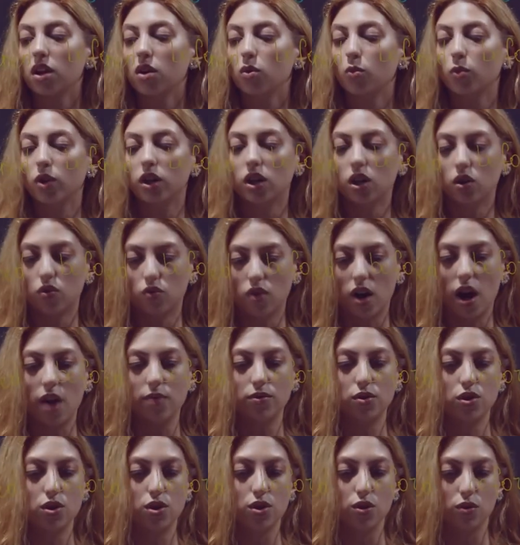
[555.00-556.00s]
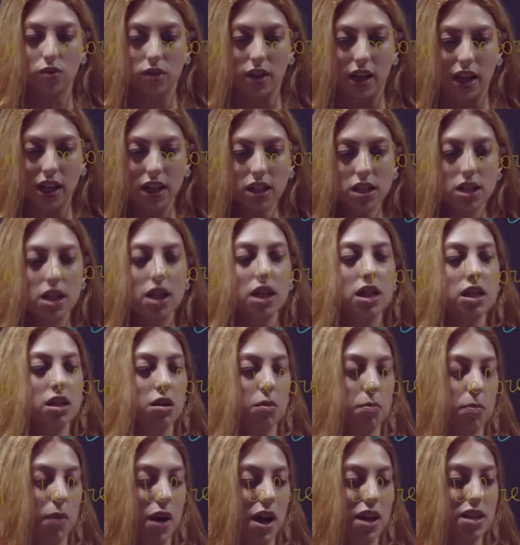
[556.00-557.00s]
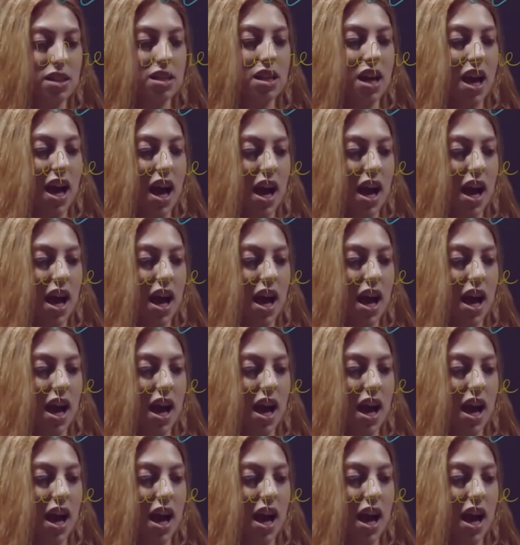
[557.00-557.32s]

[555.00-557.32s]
we arrived too late, the bus